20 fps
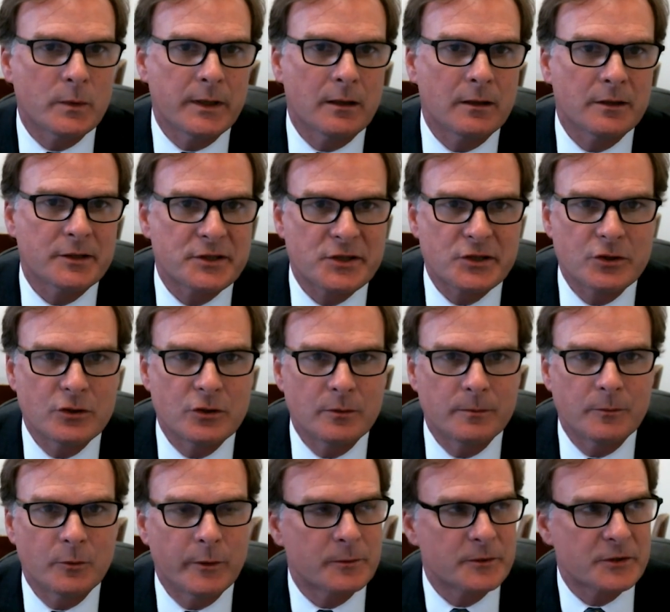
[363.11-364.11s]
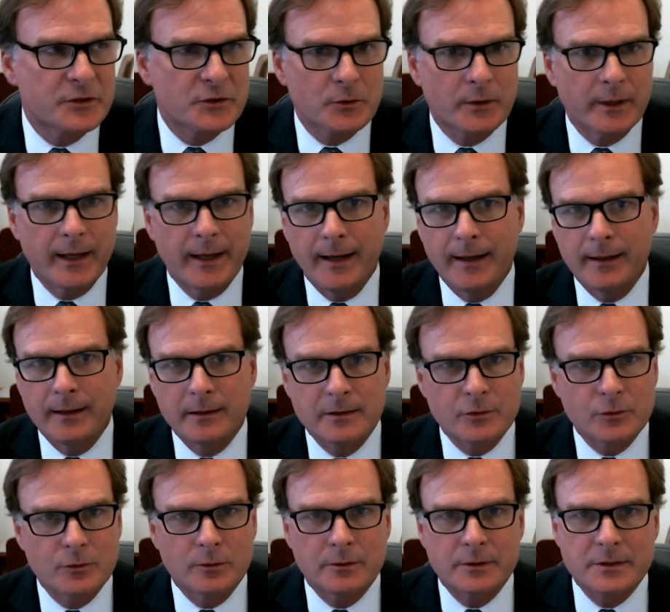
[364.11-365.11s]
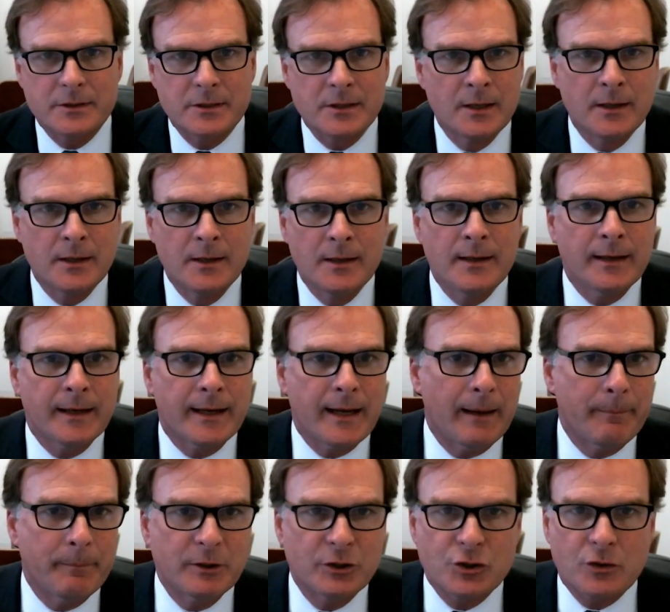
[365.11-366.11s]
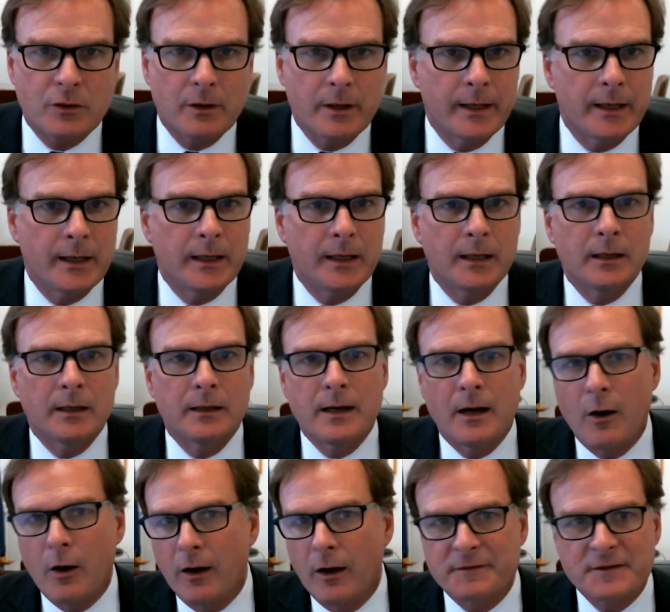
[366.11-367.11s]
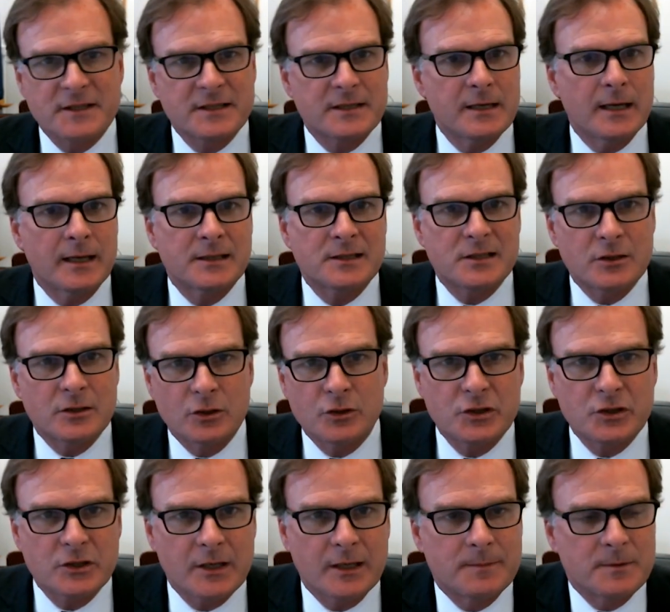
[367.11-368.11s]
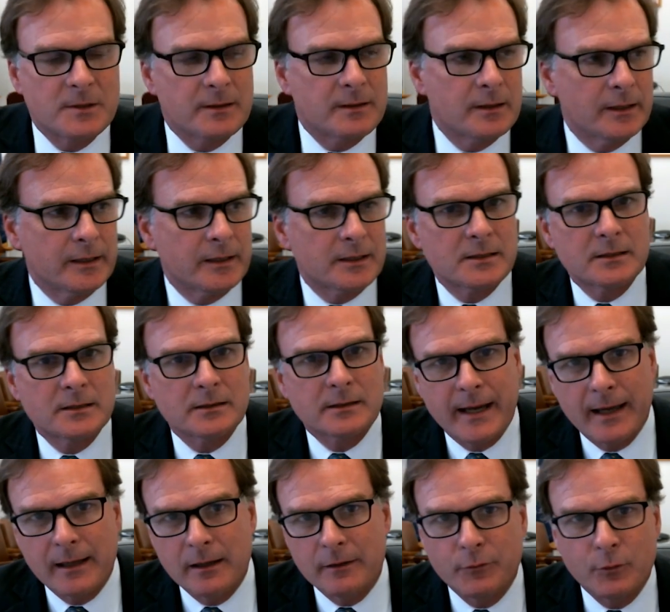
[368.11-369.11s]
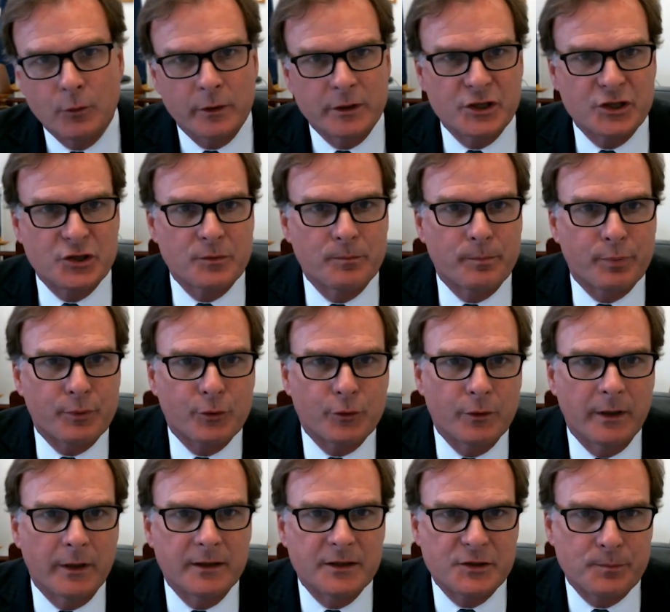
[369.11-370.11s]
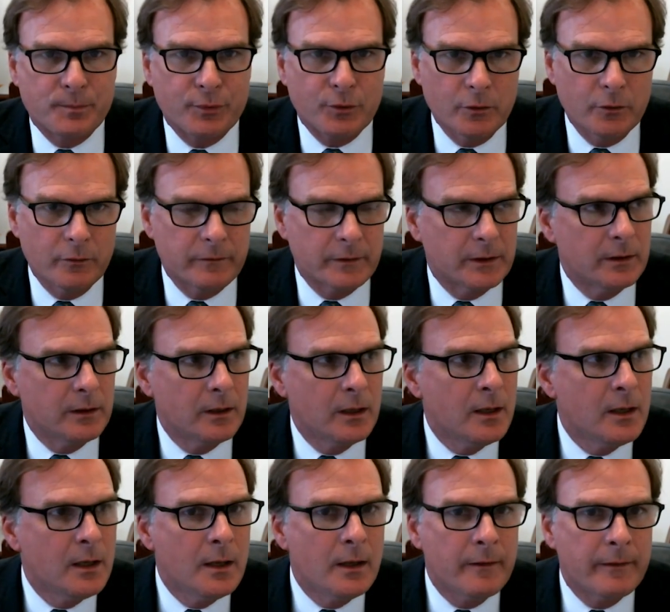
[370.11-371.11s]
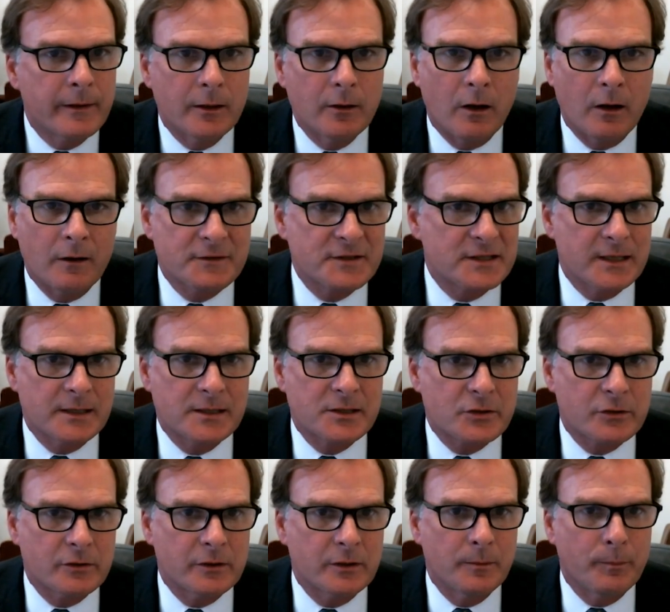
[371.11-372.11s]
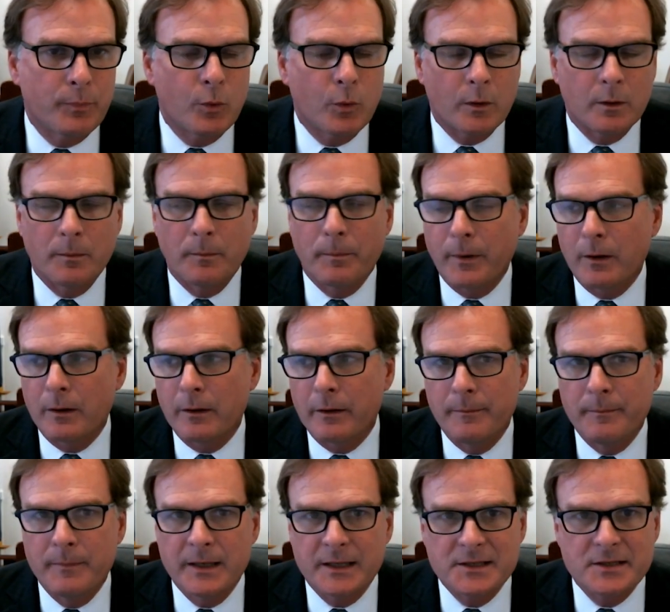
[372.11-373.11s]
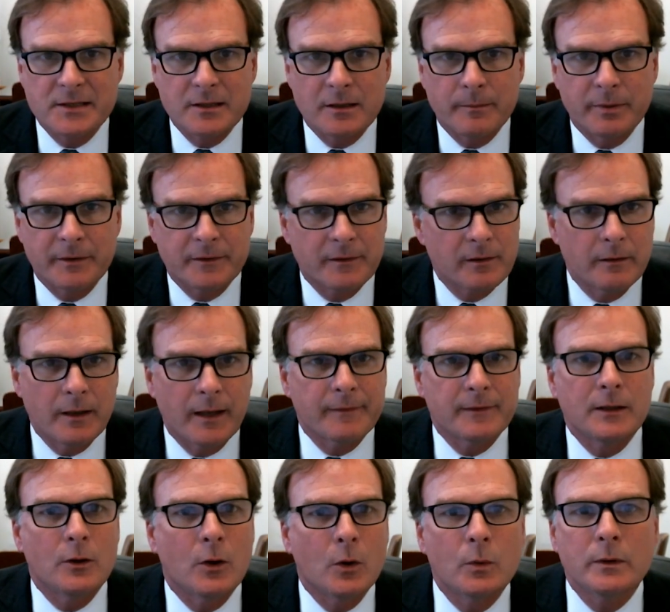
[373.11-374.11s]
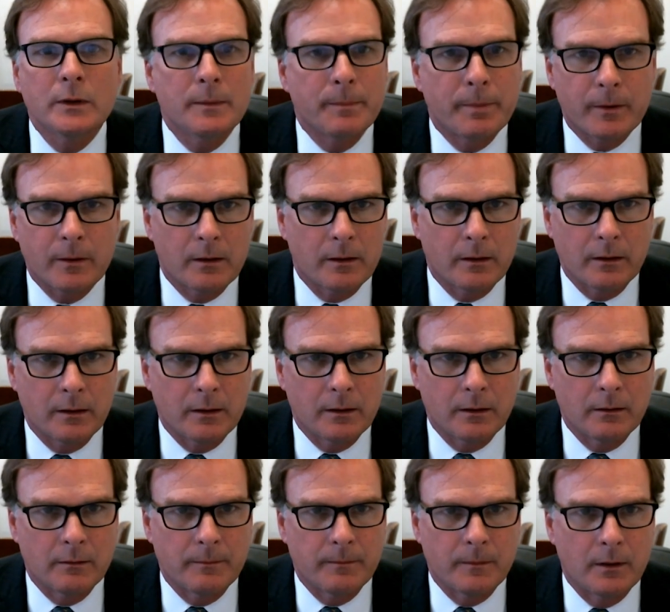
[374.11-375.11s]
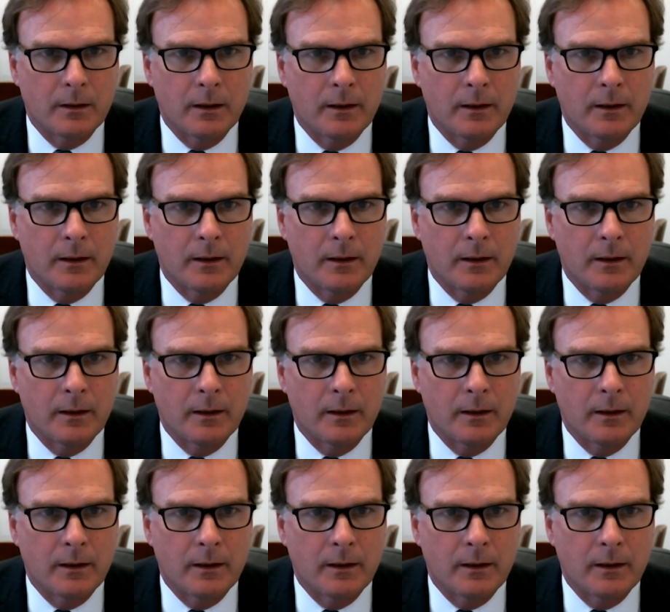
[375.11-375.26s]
we all assumed we were sort of headed towards cap and trade, offsets, those types of things. And California has proven that offsets are an important part of the mix here, but they're not the only part of the